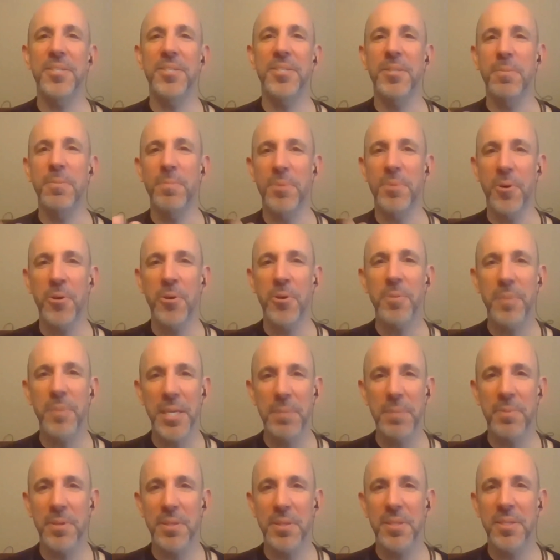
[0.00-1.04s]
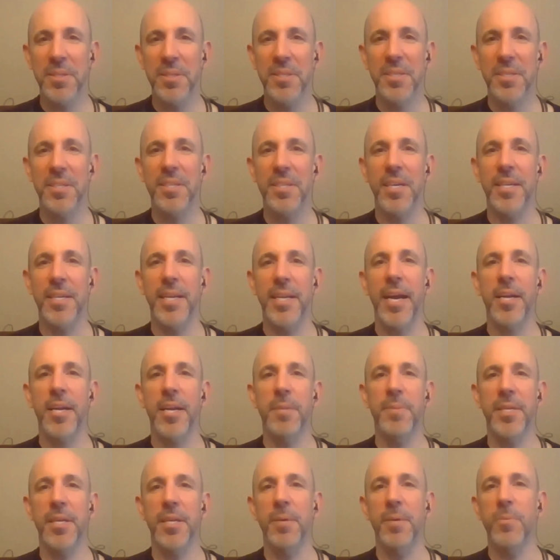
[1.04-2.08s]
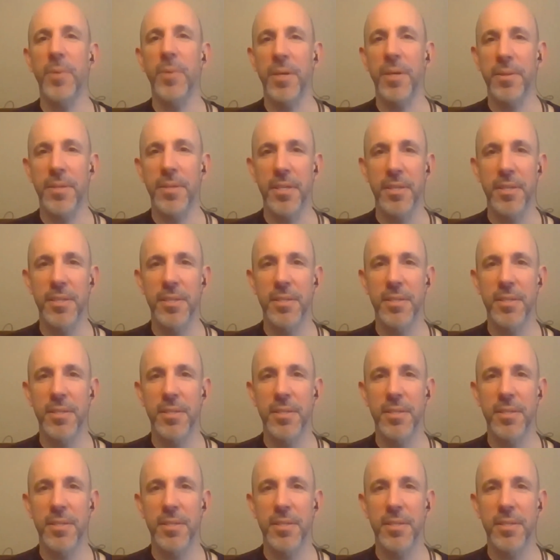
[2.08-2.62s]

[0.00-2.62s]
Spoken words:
to broke people on how to become wealthy.